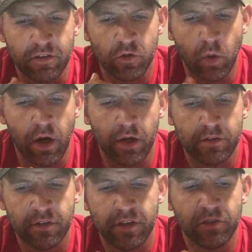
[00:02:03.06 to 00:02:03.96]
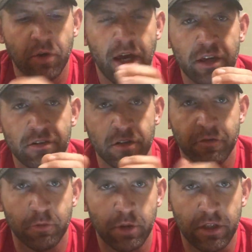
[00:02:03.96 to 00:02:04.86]
squats. These are excellent
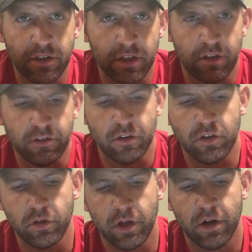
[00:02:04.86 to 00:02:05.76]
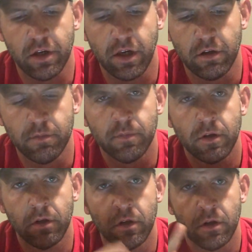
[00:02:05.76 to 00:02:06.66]
for building thickness in the glute area.
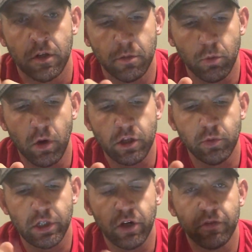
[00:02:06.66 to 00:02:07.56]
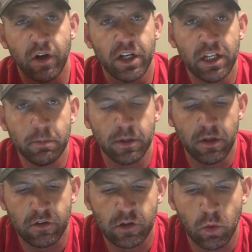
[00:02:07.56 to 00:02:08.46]
Number one, you want to go very deep in
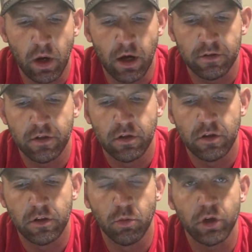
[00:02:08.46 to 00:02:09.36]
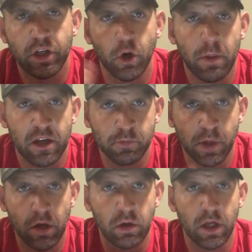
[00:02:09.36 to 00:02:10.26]
this squat. The more you go past
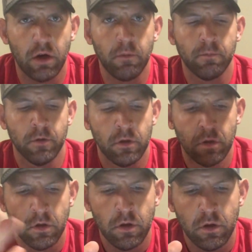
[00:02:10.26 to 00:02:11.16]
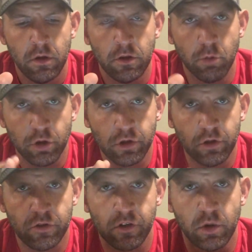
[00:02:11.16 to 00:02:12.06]
parallel, the more your
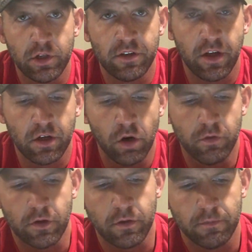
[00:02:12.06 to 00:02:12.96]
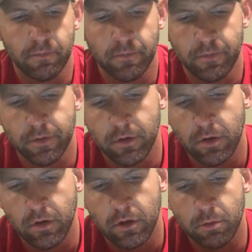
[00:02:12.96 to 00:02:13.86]
glutes are going to take over.
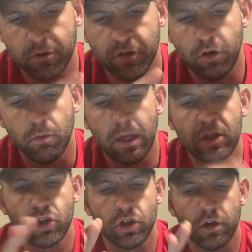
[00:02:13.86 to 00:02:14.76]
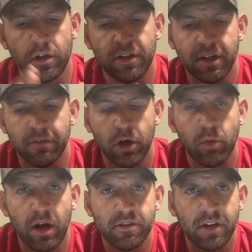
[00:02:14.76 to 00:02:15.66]
Number two, make sure to take a very
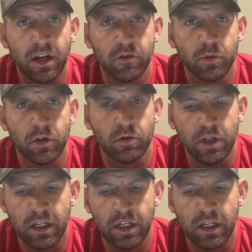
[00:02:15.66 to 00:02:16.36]
wide stance with your